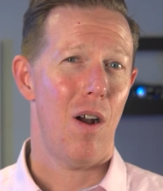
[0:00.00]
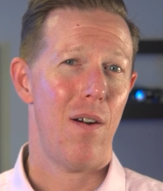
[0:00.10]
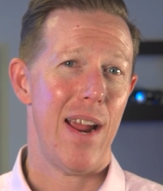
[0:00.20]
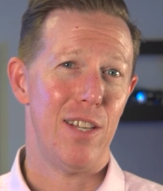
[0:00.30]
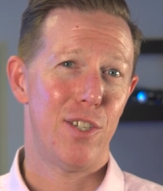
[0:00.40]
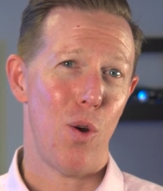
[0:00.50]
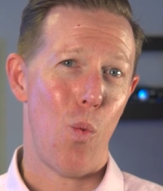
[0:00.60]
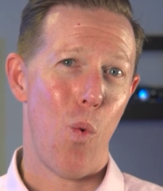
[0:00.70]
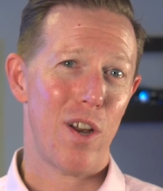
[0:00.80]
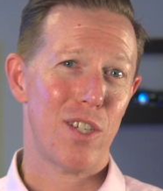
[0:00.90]
All right, so
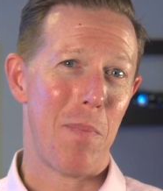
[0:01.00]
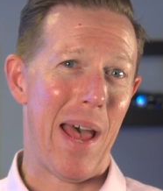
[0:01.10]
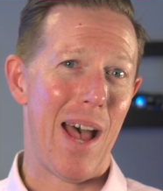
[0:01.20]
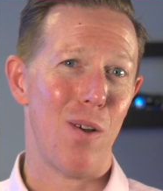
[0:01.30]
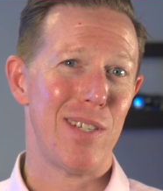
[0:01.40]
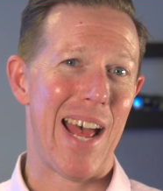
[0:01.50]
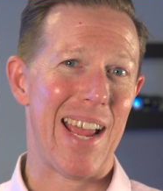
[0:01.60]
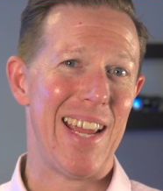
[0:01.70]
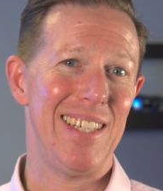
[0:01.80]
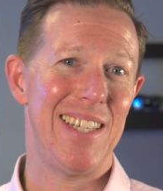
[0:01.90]
what are some house
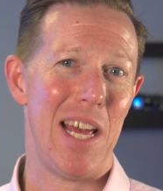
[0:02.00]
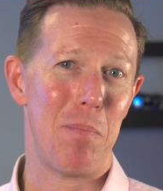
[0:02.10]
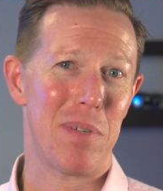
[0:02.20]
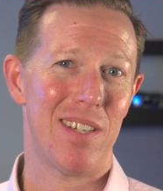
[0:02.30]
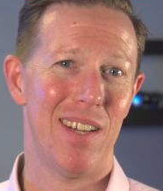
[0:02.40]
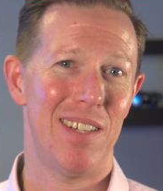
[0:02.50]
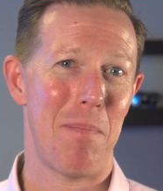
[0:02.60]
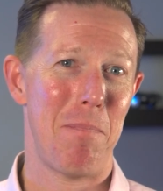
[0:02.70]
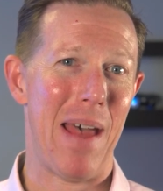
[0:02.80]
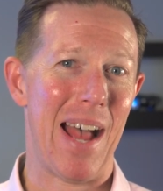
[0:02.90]
hacking tips to
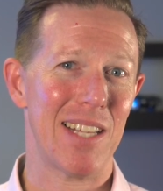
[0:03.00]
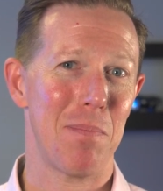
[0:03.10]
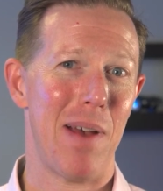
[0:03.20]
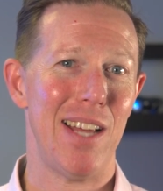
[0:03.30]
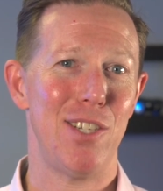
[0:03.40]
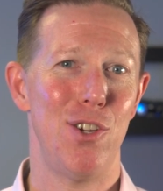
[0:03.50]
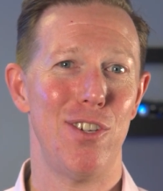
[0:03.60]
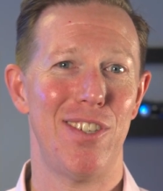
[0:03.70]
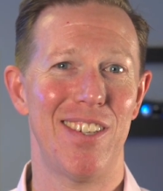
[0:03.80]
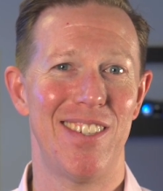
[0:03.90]
maximize
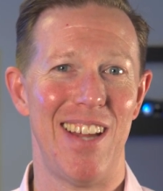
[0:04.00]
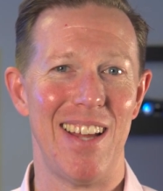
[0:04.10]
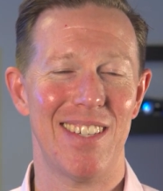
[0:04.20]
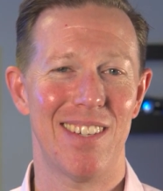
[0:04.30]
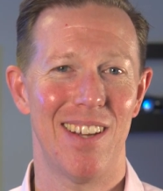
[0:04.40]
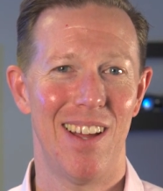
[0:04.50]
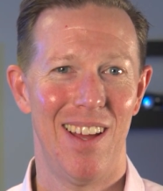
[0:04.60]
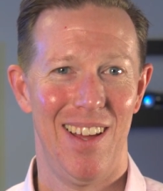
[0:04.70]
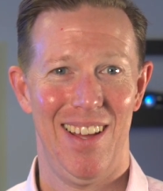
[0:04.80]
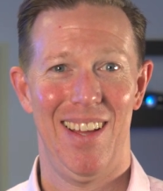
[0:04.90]
your success?
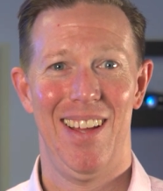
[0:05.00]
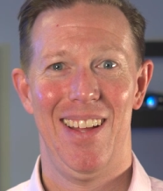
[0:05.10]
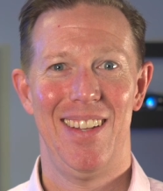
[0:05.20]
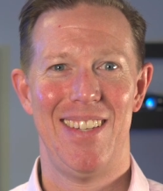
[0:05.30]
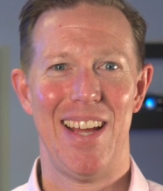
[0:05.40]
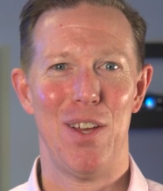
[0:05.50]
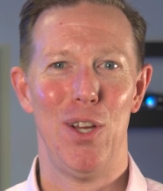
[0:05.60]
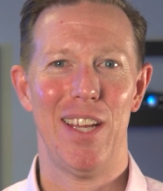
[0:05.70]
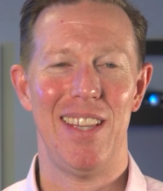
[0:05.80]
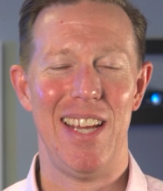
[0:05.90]
Take a
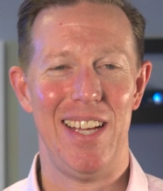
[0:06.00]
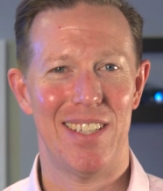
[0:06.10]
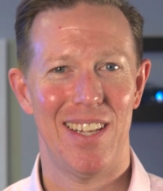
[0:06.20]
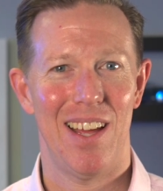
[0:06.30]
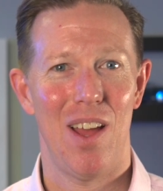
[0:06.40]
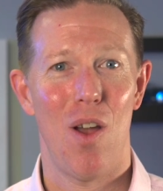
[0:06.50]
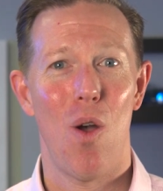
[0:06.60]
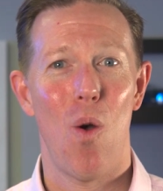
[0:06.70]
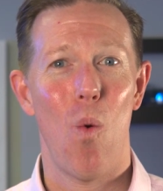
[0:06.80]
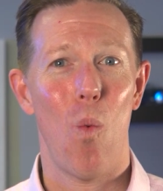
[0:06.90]
look at these.
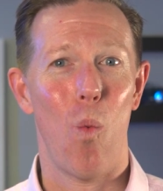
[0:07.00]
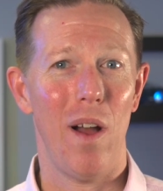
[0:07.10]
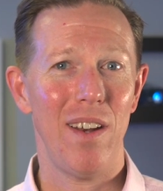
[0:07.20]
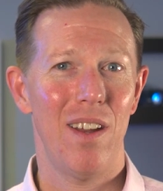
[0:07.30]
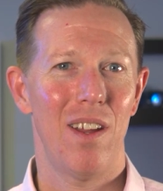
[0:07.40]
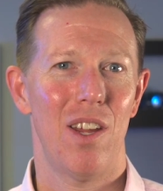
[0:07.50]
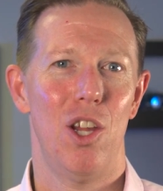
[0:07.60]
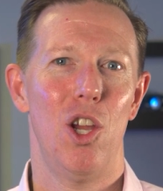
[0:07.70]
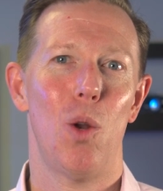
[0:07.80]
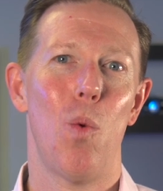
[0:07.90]
1,
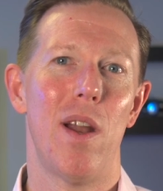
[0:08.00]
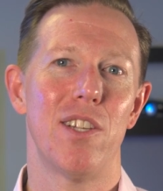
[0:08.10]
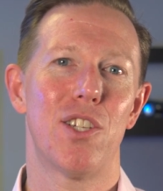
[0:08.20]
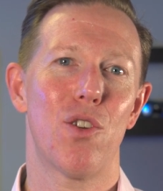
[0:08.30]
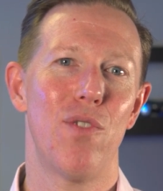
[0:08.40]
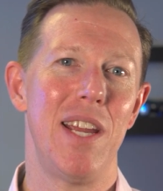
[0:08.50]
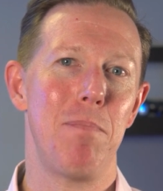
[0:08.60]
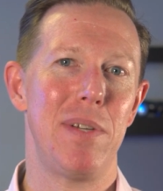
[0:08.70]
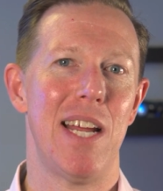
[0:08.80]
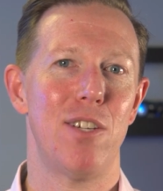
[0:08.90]
you're going to want to
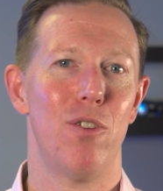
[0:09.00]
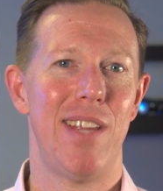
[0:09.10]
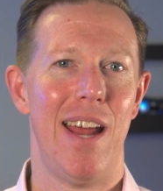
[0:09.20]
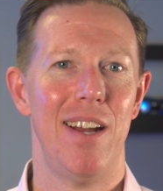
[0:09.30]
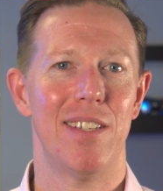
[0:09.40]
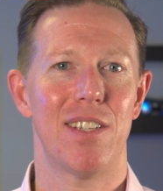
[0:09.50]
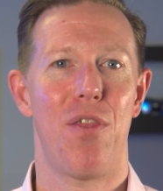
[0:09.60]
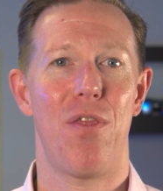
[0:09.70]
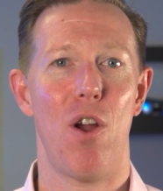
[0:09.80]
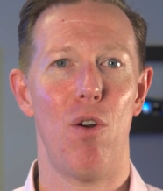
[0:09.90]
screen potential tenants
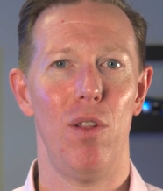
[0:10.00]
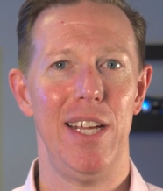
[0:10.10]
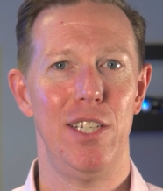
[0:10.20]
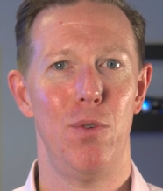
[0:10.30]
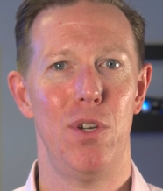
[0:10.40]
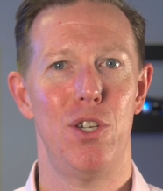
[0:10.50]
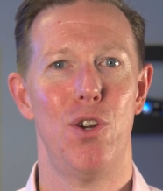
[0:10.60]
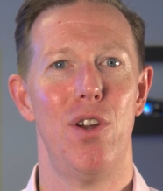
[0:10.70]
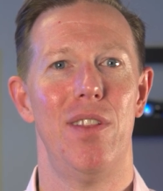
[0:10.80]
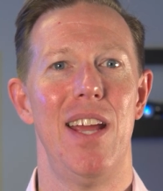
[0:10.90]
thoroughly to
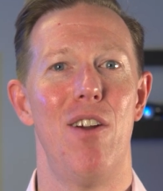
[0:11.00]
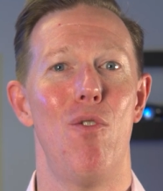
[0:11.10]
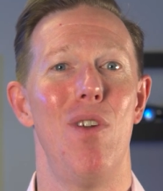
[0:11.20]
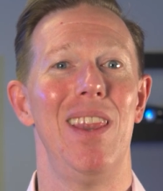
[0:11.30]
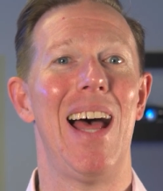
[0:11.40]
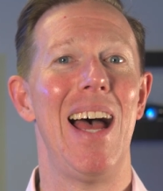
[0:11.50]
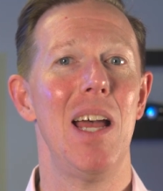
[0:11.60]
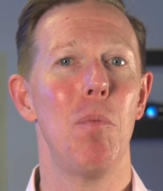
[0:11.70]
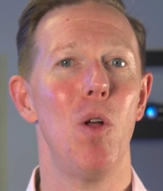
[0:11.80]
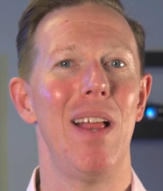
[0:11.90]
ensure that they are
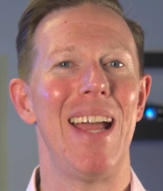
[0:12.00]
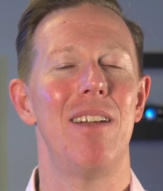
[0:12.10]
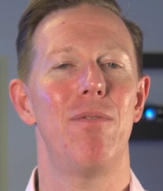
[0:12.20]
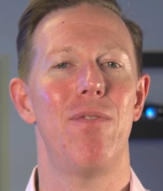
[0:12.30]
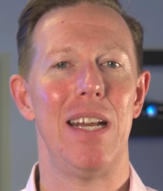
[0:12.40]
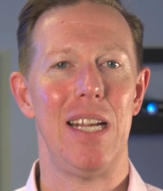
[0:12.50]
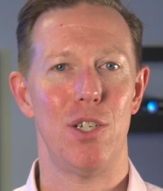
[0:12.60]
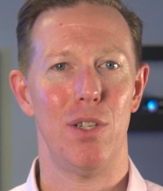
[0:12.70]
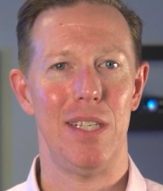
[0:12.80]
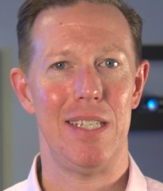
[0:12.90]
reliable and
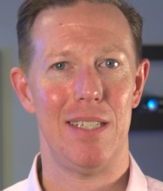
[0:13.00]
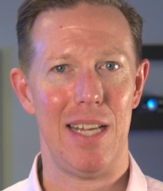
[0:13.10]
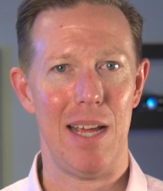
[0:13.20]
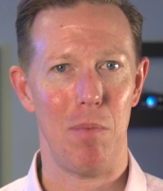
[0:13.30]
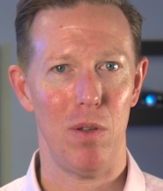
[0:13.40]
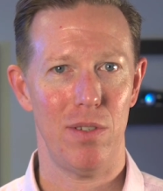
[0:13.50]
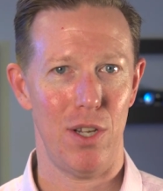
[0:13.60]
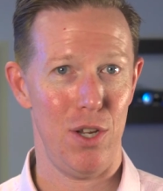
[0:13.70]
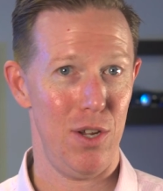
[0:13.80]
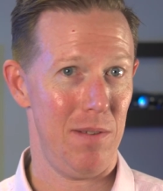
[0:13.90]
financially stable
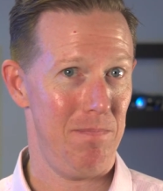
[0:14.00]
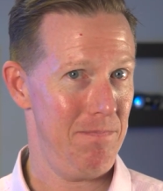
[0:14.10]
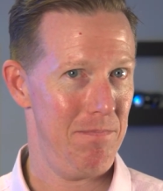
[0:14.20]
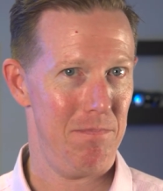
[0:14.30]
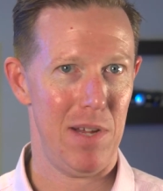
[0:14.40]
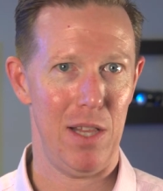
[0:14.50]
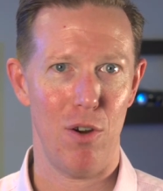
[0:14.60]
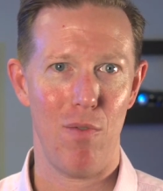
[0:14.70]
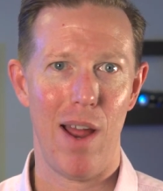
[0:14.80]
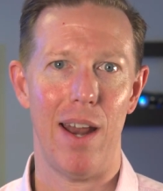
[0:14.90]
so you can pay
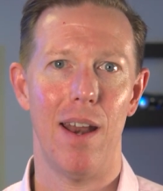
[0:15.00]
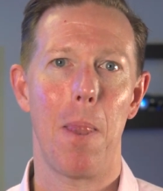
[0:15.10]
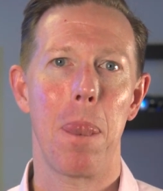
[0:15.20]
their rent.